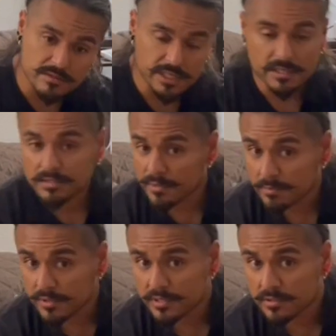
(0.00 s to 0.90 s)
Again, it's my
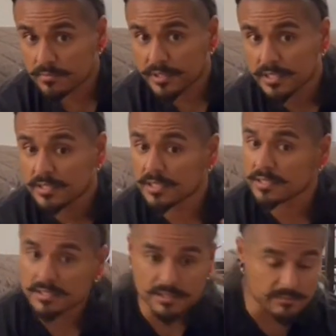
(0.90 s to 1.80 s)
personal opinion.
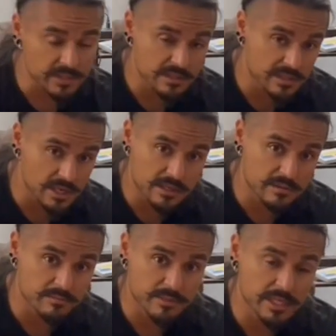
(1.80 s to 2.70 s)
It's something
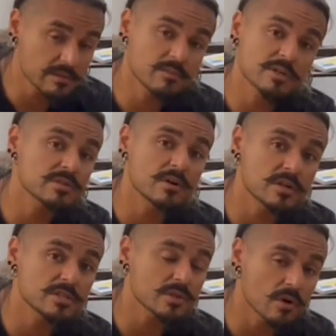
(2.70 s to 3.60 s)
that many martial
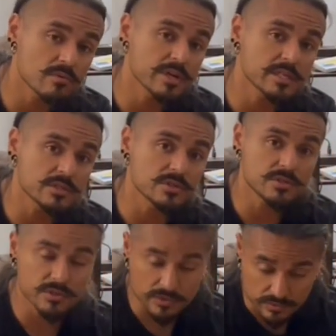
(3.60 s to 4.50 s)
arts already
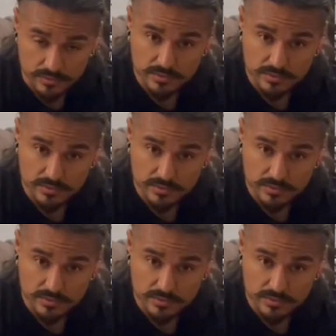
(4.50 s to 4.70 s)
do.